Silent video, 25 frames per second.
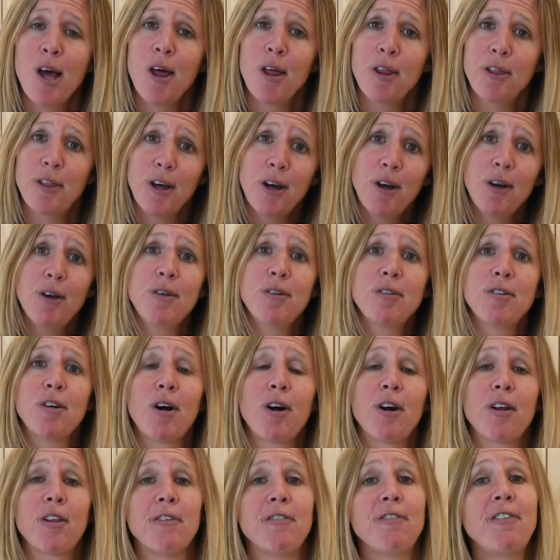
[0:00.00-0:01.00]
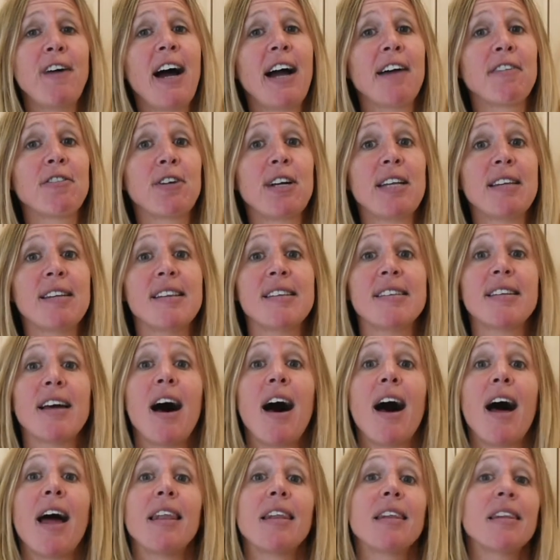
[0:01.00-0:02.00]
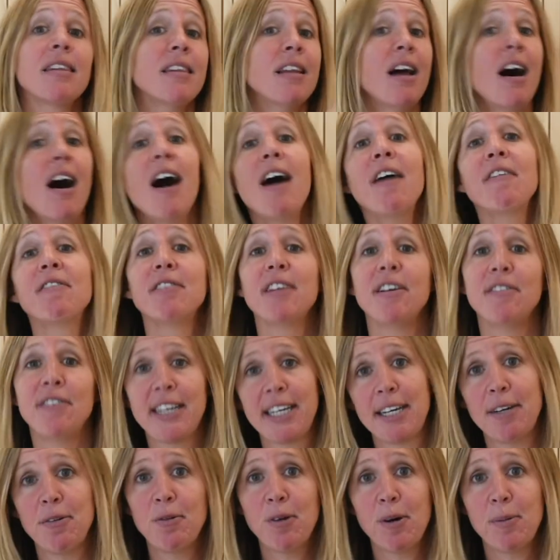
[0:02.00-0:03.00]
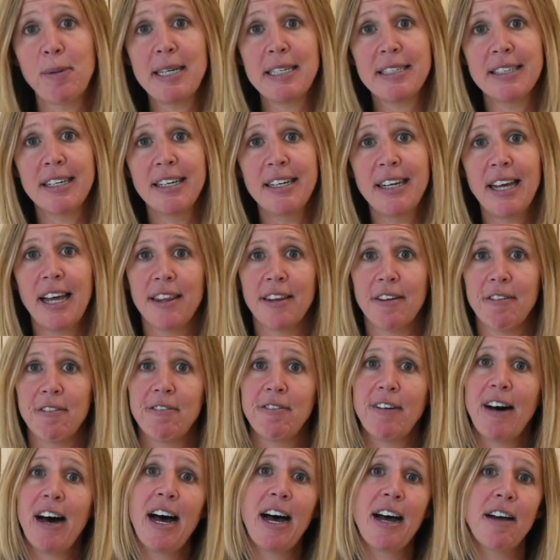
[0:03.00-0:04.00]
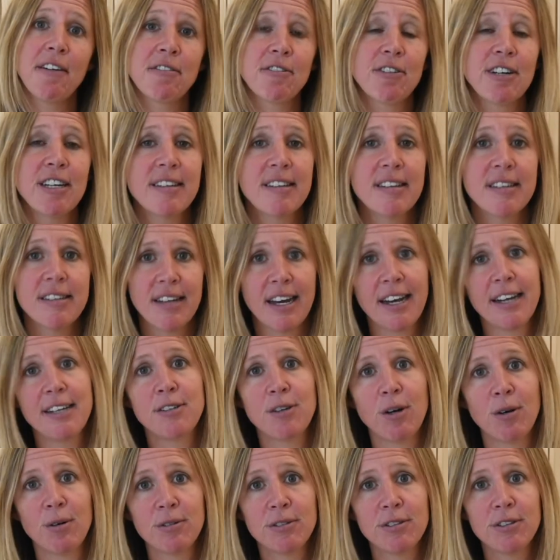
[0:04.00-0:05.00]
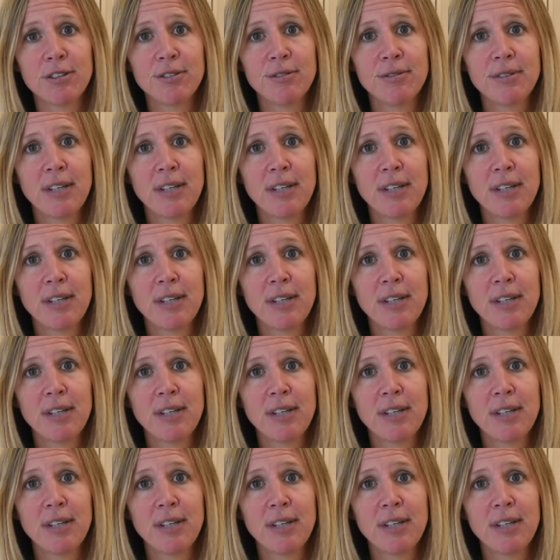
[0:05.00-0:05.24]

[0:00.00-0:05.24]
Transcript: those are the 5 reasons I love living in Wilmington and the 5 reasons I don't.